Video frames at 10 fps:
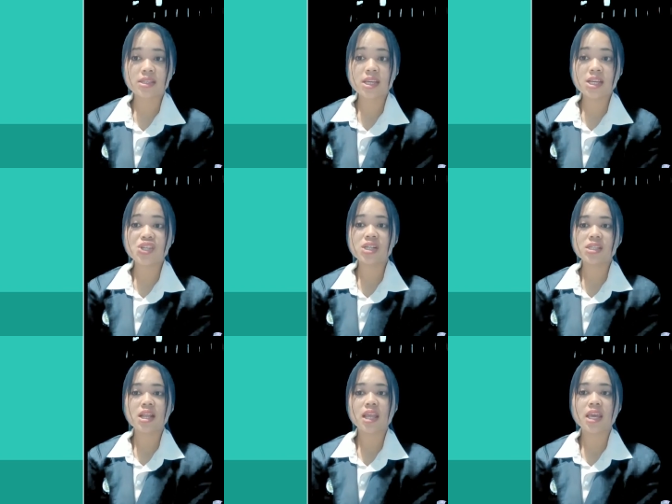teacher
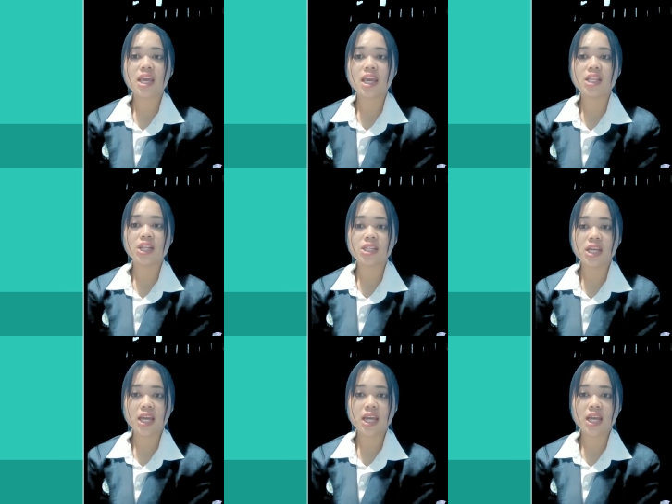strategy in teaching